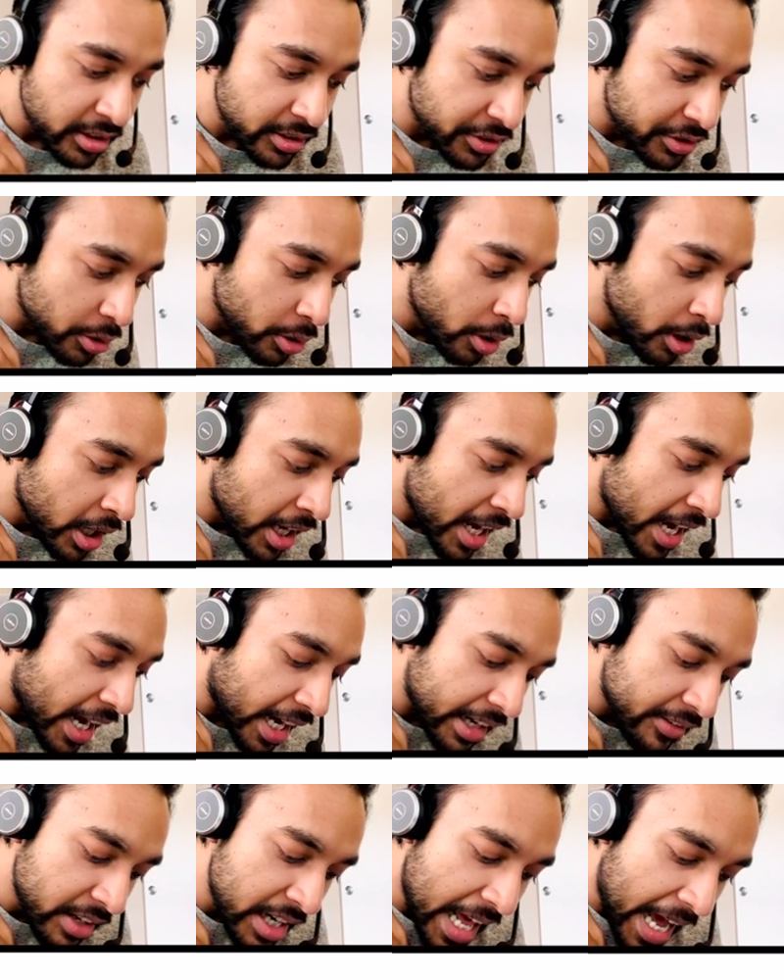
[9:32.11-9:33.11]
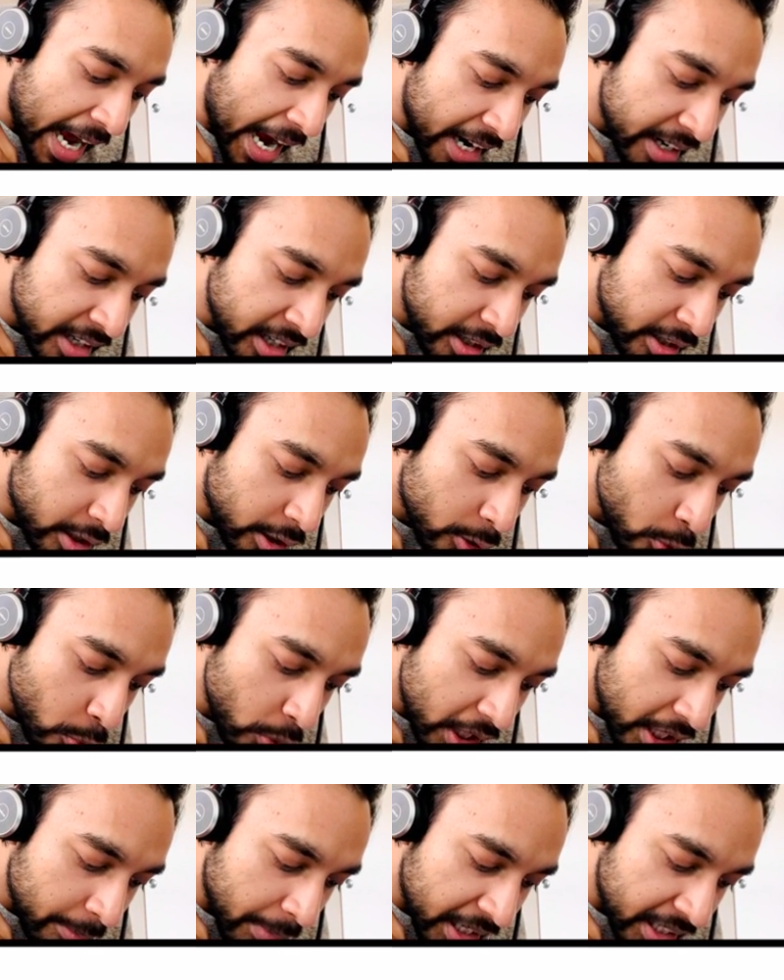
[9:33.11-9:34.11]
So I will add 2
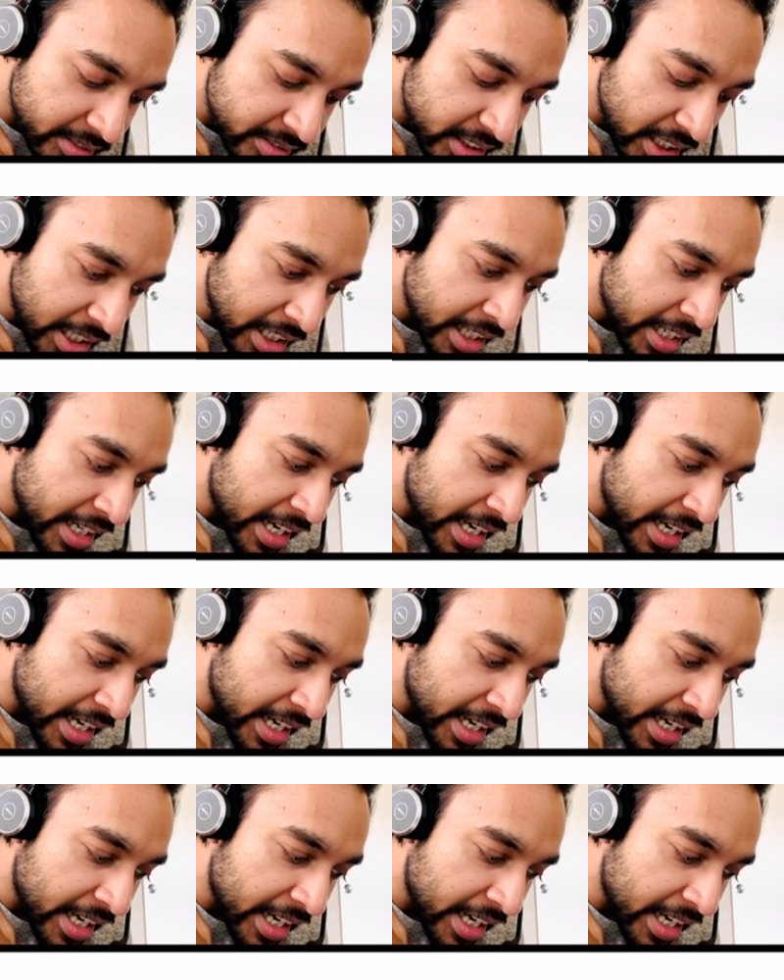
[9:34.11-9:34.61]
in my result